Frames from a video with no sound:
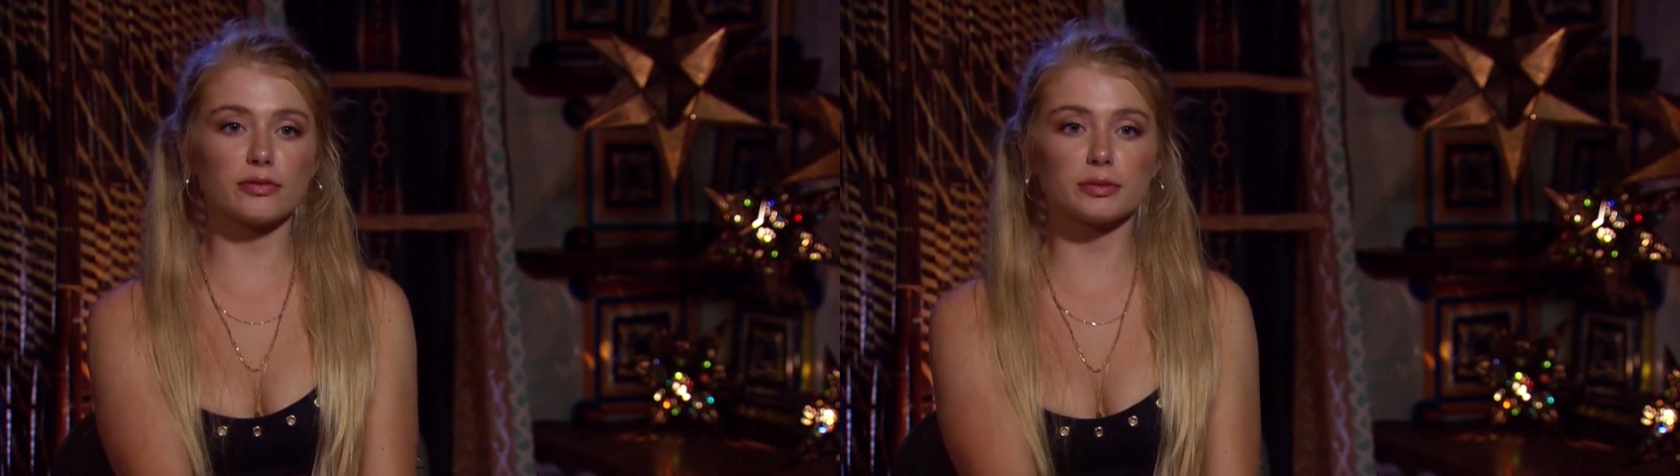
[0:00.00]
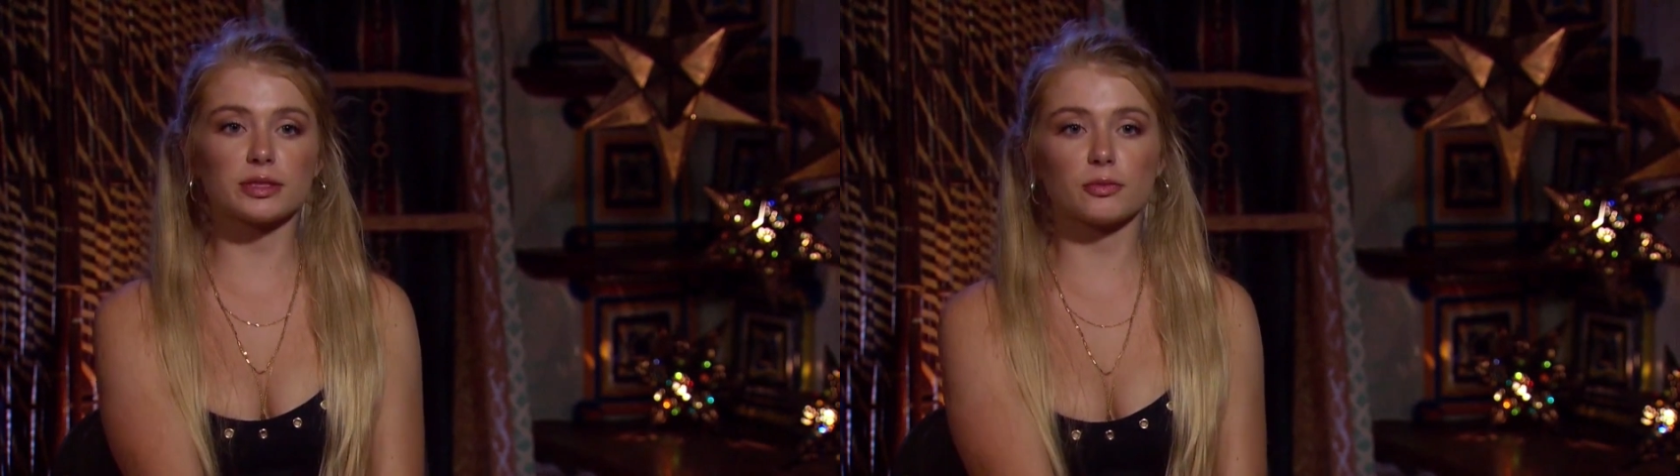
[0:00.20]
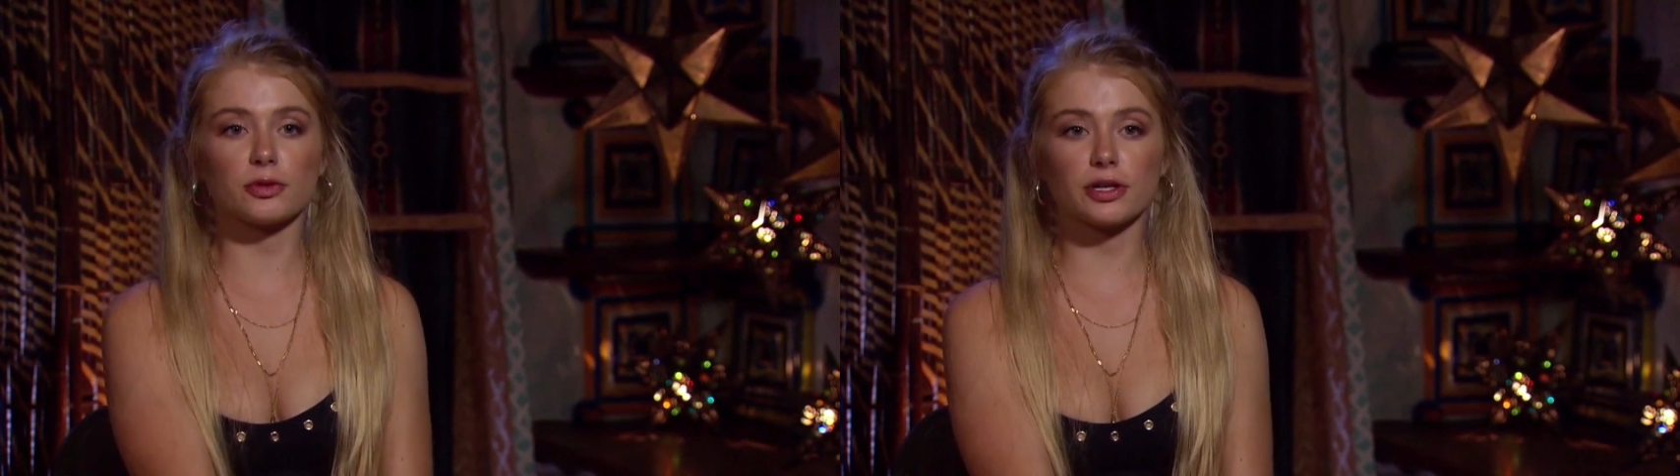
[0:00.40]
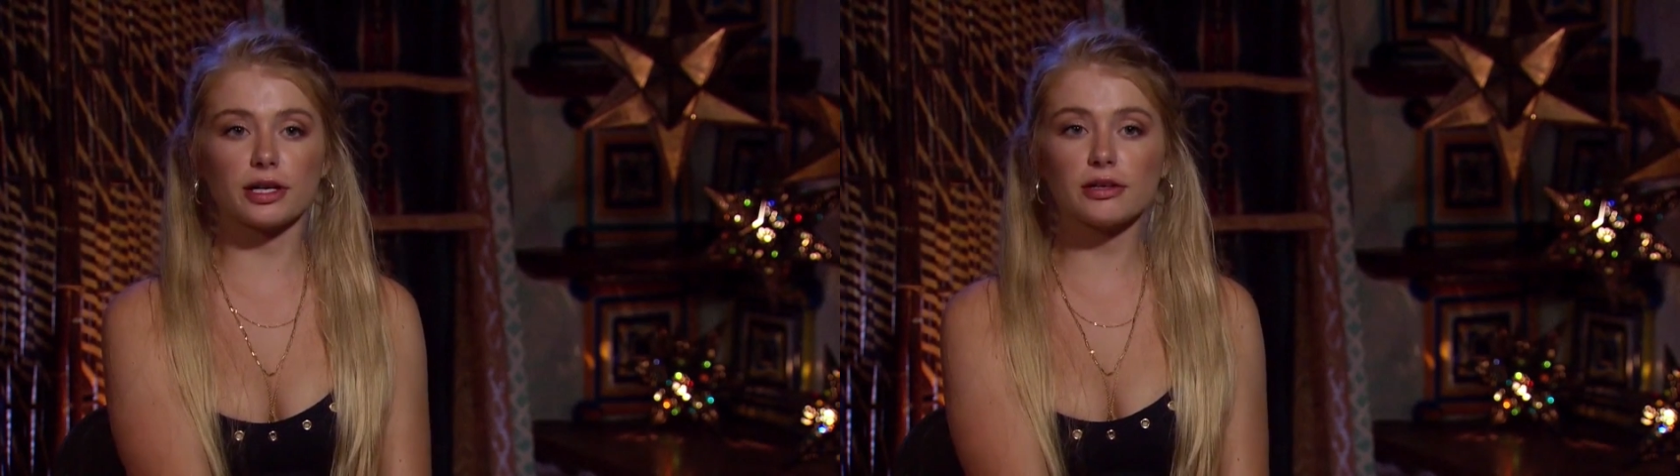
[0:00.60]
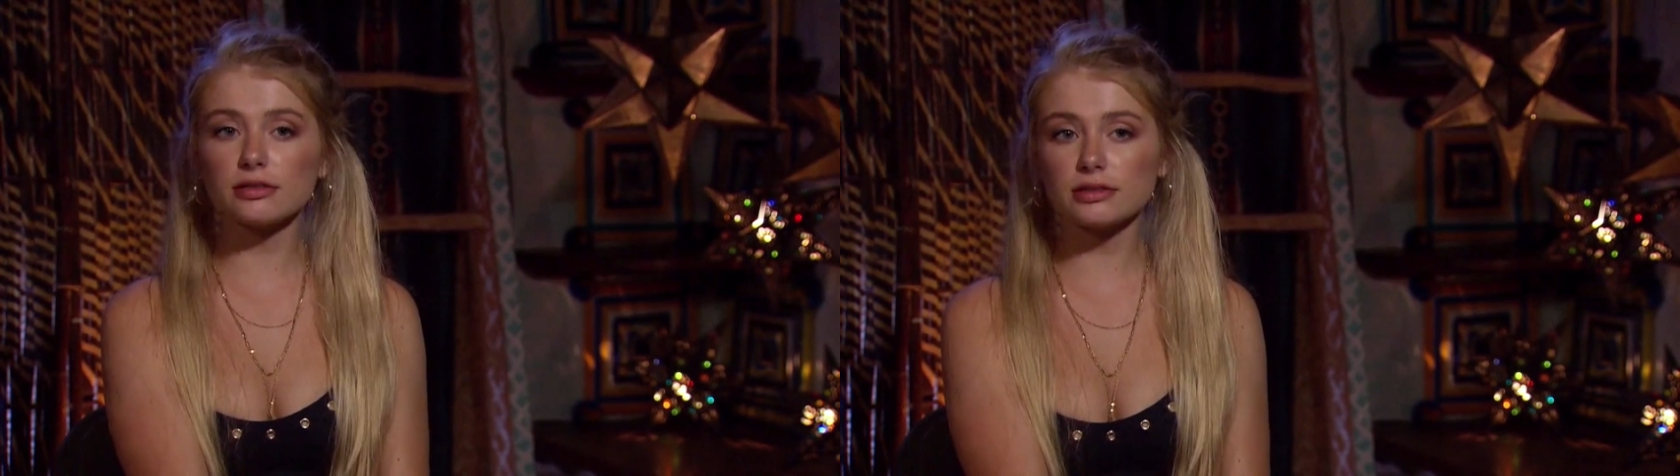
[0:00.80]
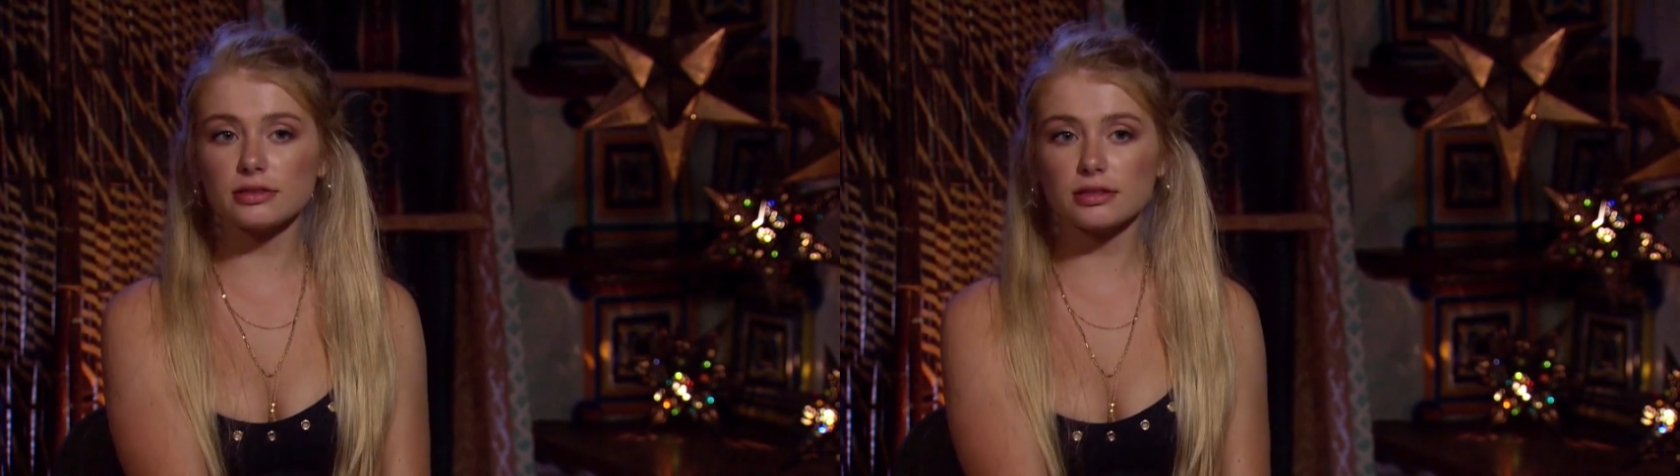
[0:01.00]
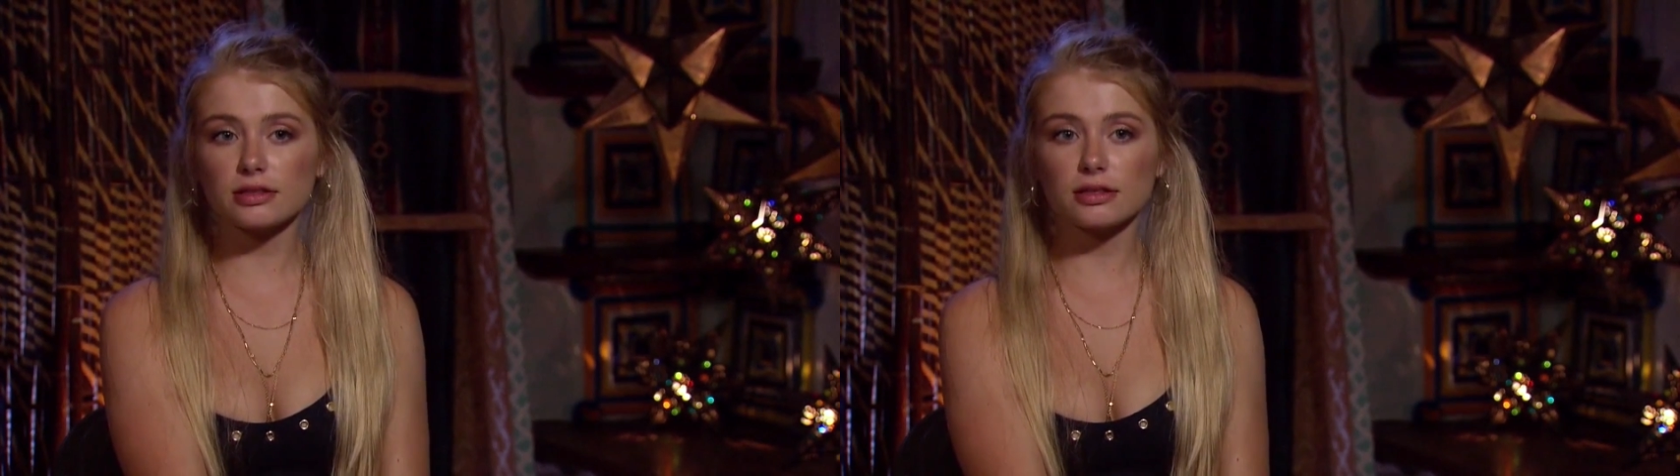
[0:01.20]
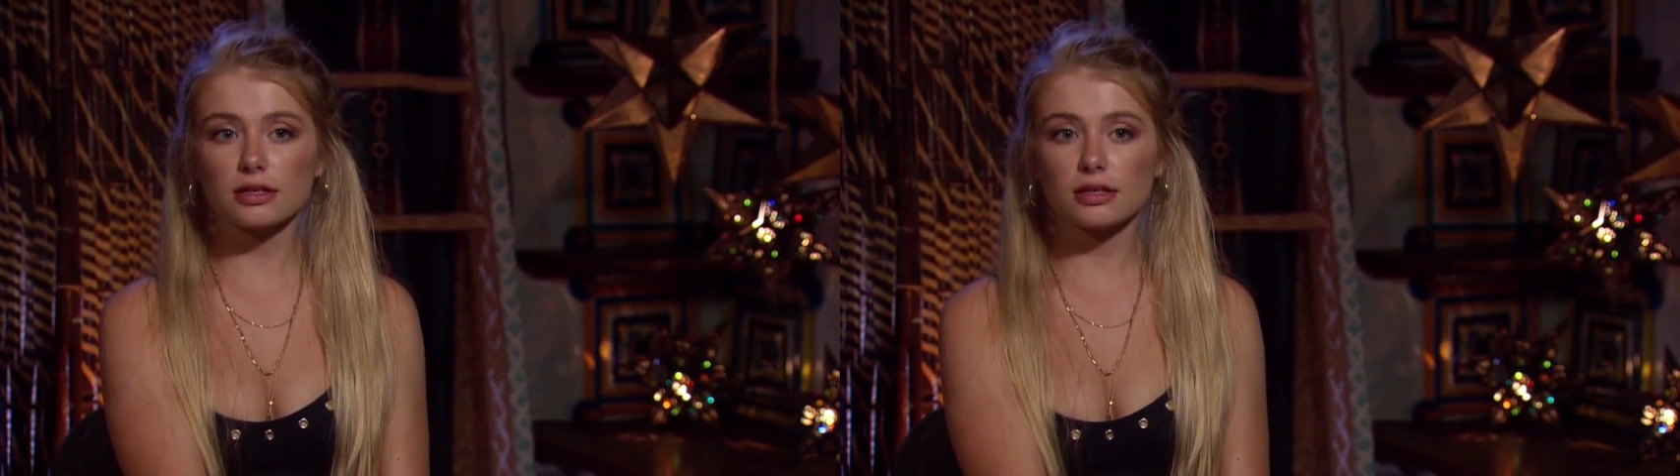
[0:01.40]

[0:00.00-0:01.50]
it from somewhere else.